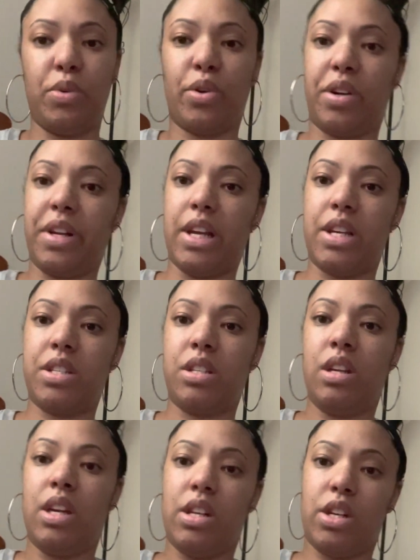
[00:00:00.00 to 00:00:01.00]
Doordash
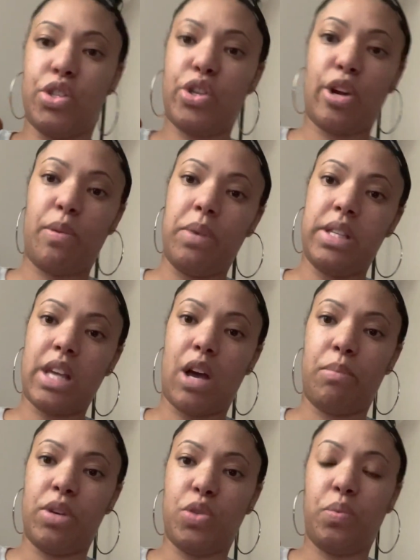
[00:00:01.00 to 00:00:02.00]
determines how
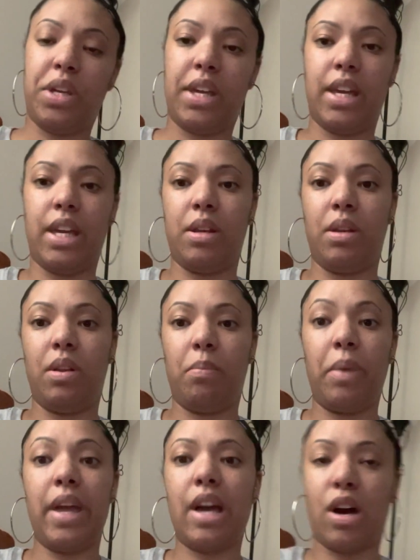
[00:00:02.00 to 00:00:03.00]
much we get
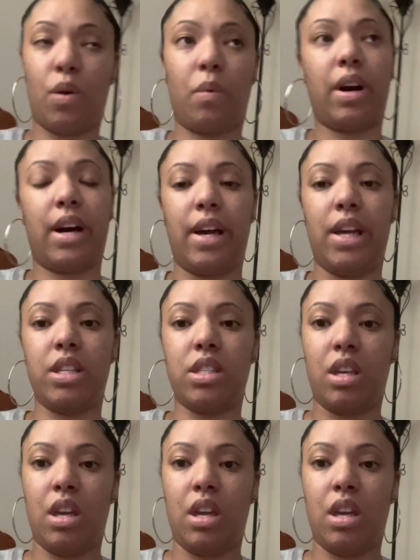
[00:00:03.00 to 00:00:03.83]
payout-wise,